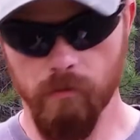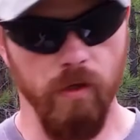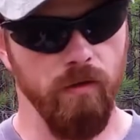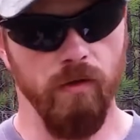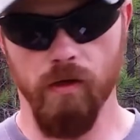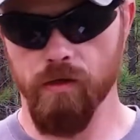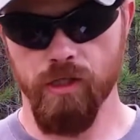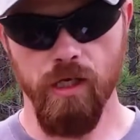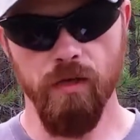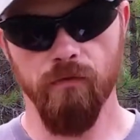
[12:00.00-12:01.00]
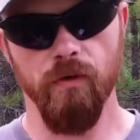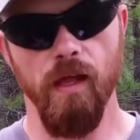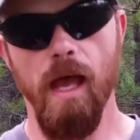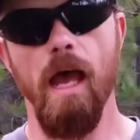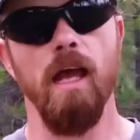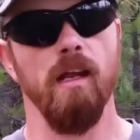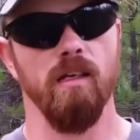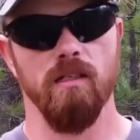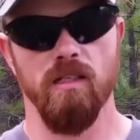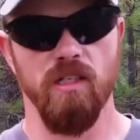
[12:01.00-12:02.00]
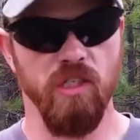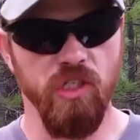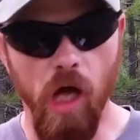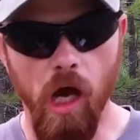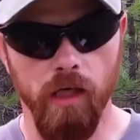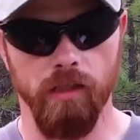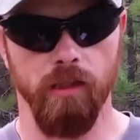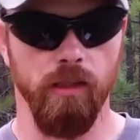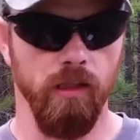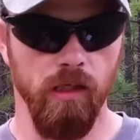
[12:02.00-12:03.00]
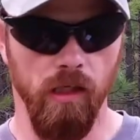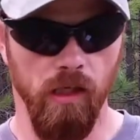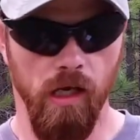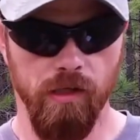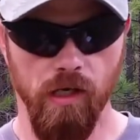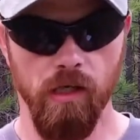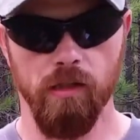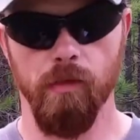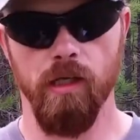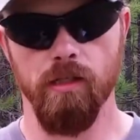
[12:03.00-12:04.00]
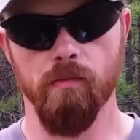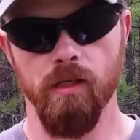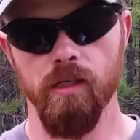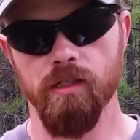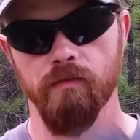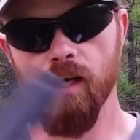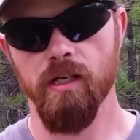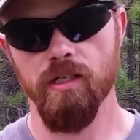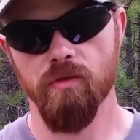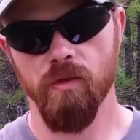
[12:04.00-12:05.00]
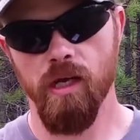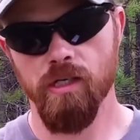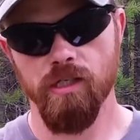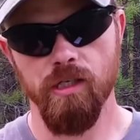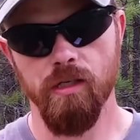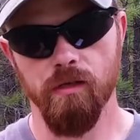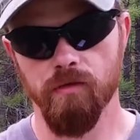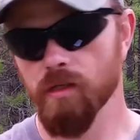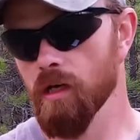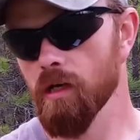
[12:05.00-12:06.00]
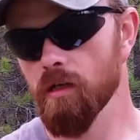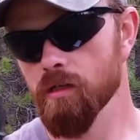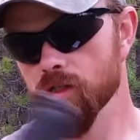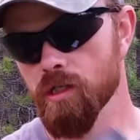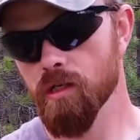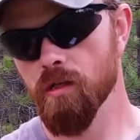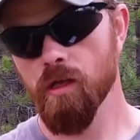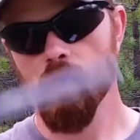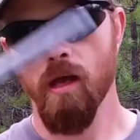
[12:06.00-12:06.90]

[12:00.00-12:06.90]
the sheath for that sucked. I talked about some of the disadvantages with that sheath. It was a nylon sheath.